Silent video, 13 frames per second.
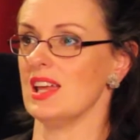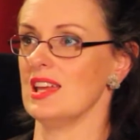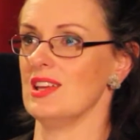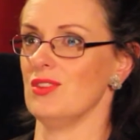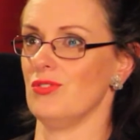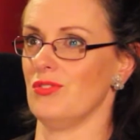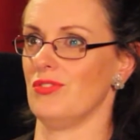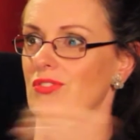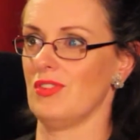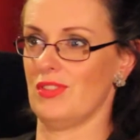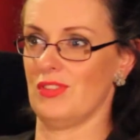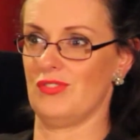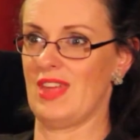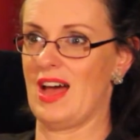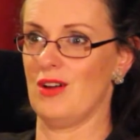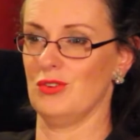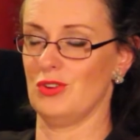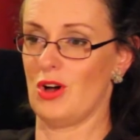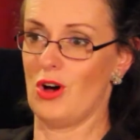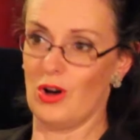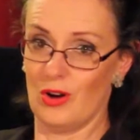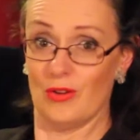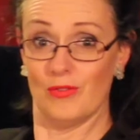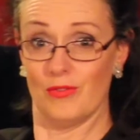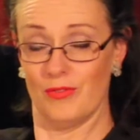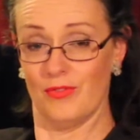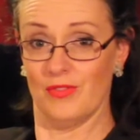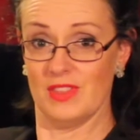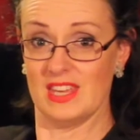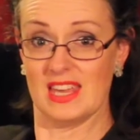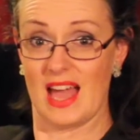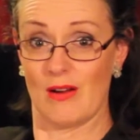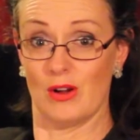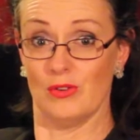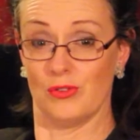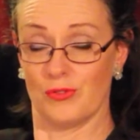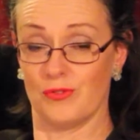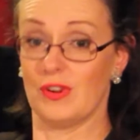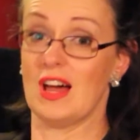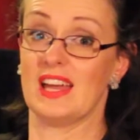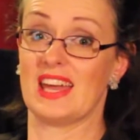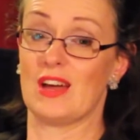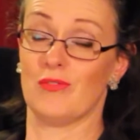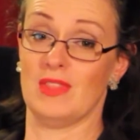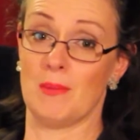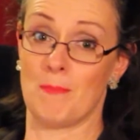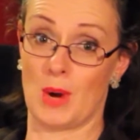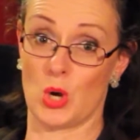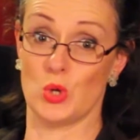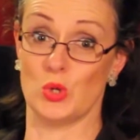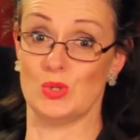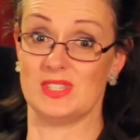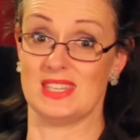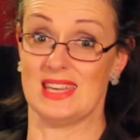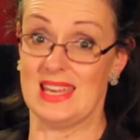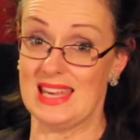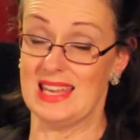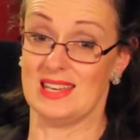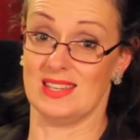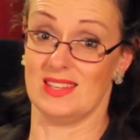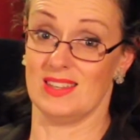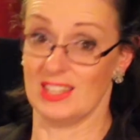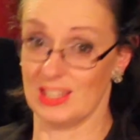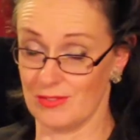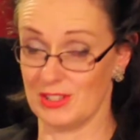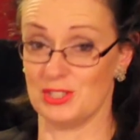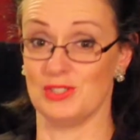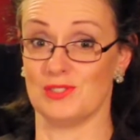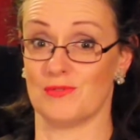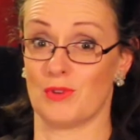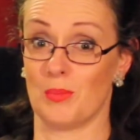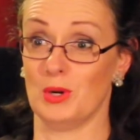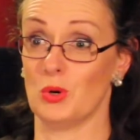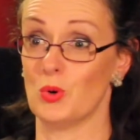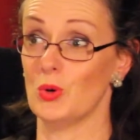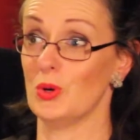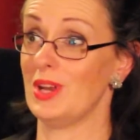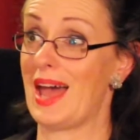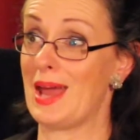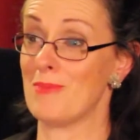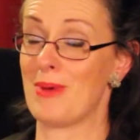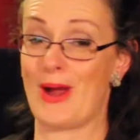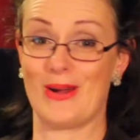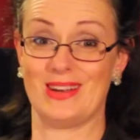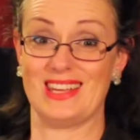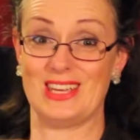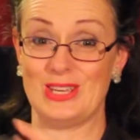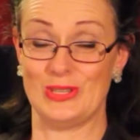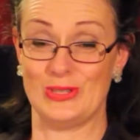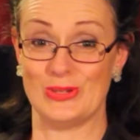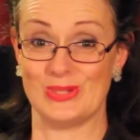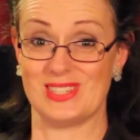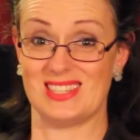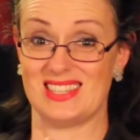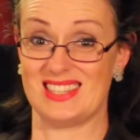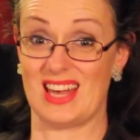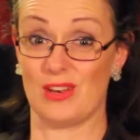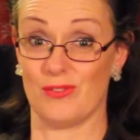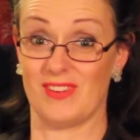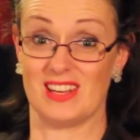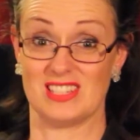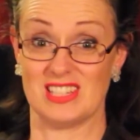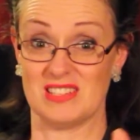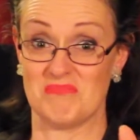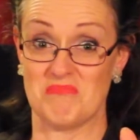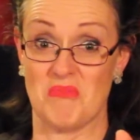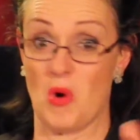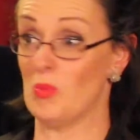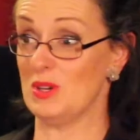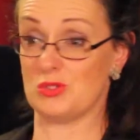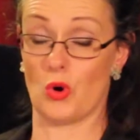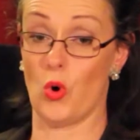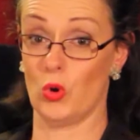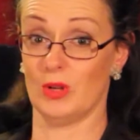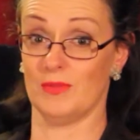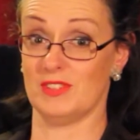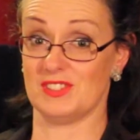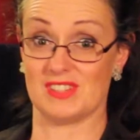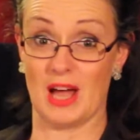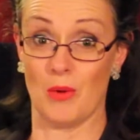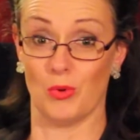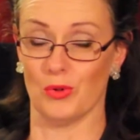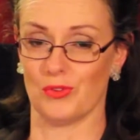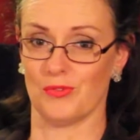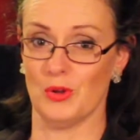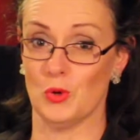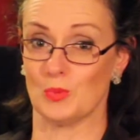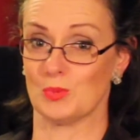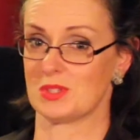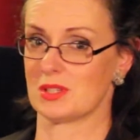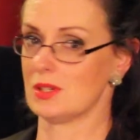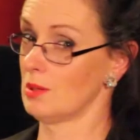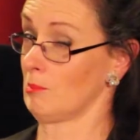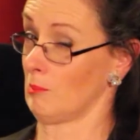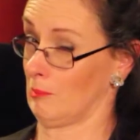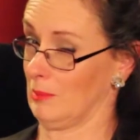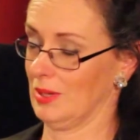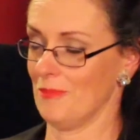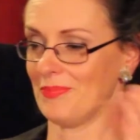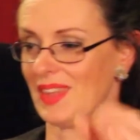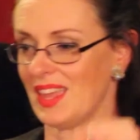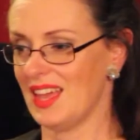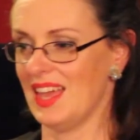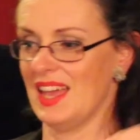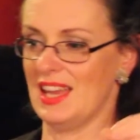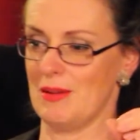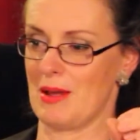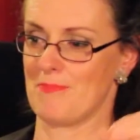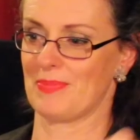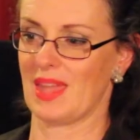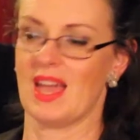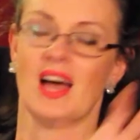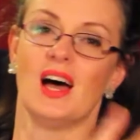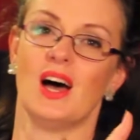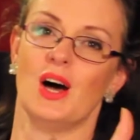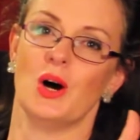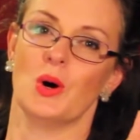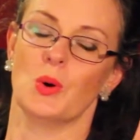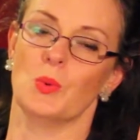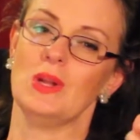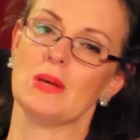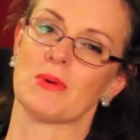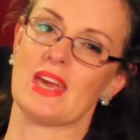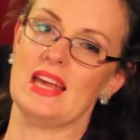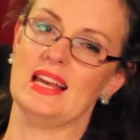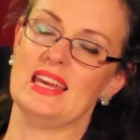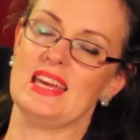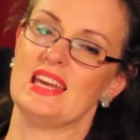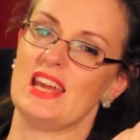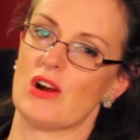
is the sound of the arrows flying out of their bows in The Adventures of Robin Hood, and apparently he uses this sound effect in almost all of the Star Wars films. Anyway, William Keighley and